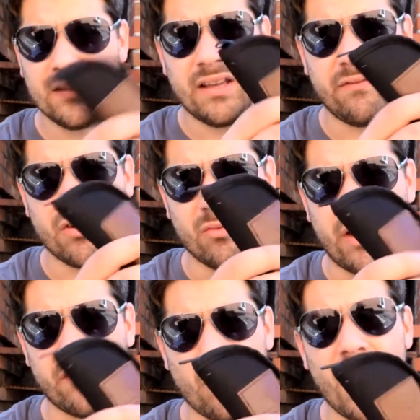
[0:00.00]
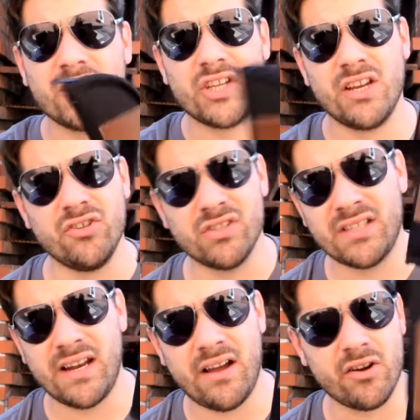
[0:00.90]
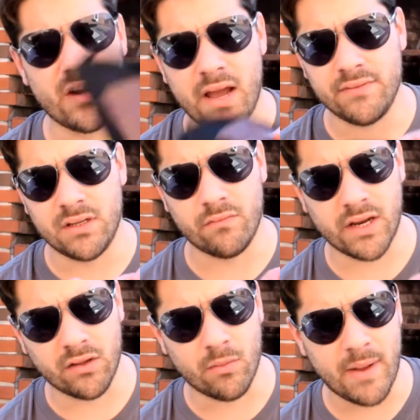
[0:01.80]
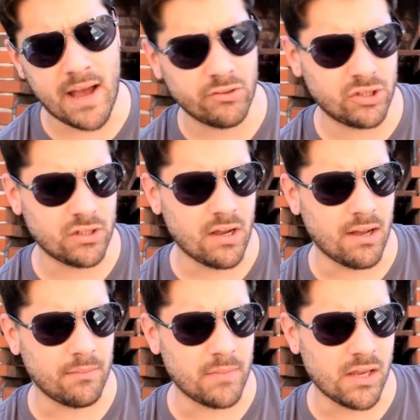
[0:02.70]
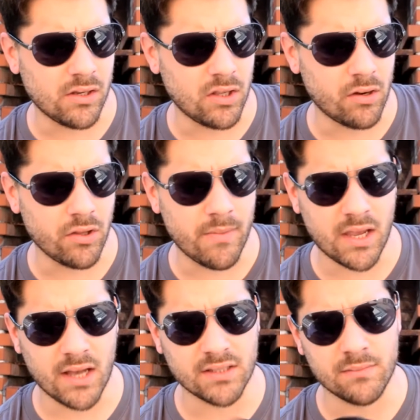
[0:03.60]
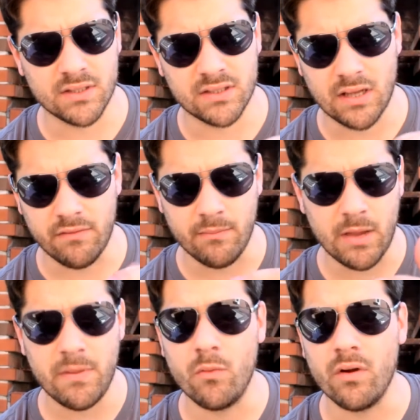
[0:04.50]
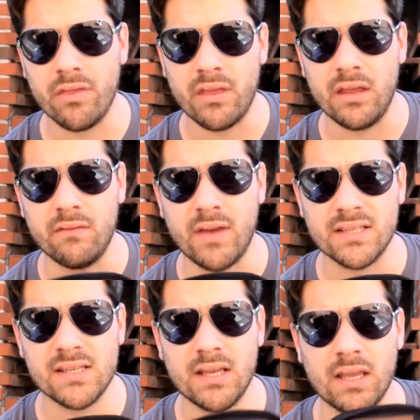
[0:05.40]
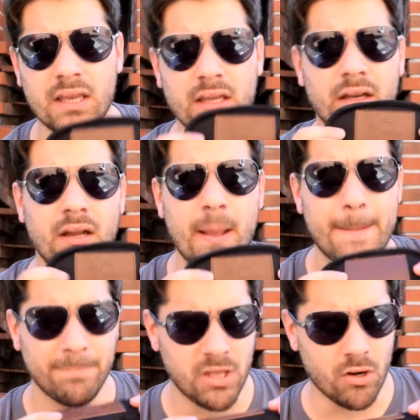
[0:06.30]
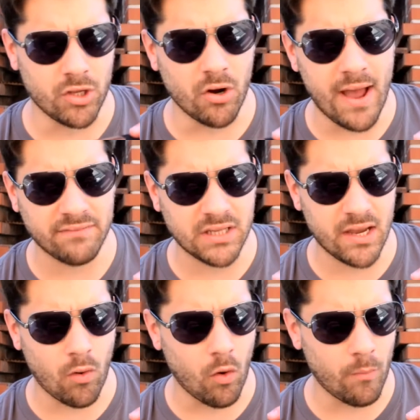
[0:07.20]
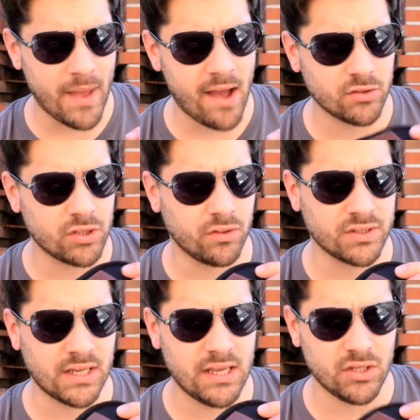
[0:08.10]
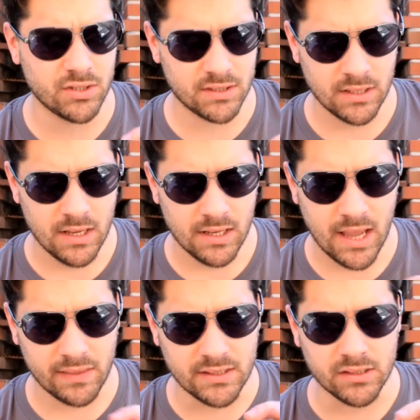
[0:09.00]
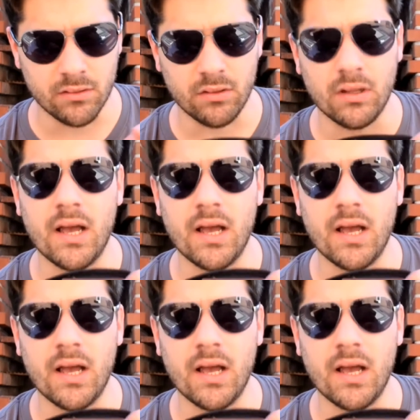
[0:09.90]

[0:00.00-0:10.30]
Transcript: if you're watching and you just send out your knives in a regular pouch, and you know, you make customs and stuff, it might be worth investing in. You know, you don't have to get a whole pouch. It looks like he just got these little